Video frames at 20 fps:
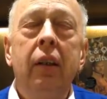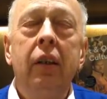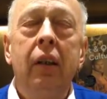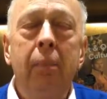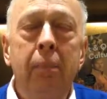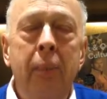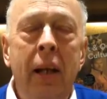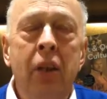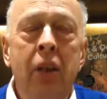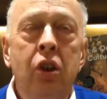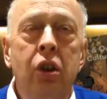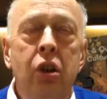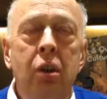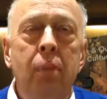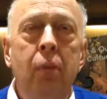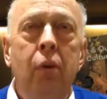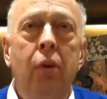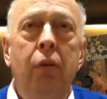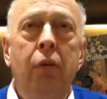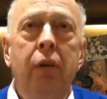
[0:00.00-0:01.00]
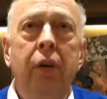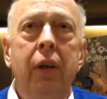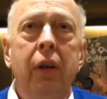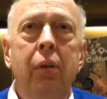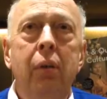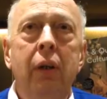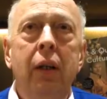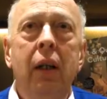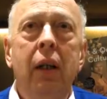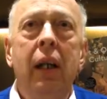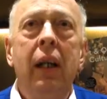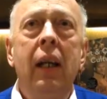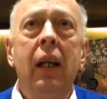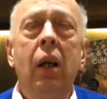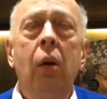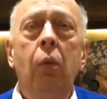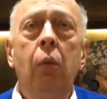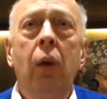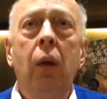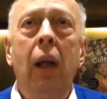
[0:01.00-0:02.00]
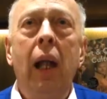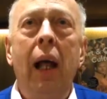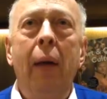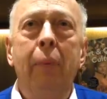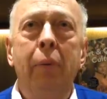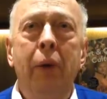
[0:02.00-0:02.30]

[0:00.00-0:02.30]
dementia more frequently, will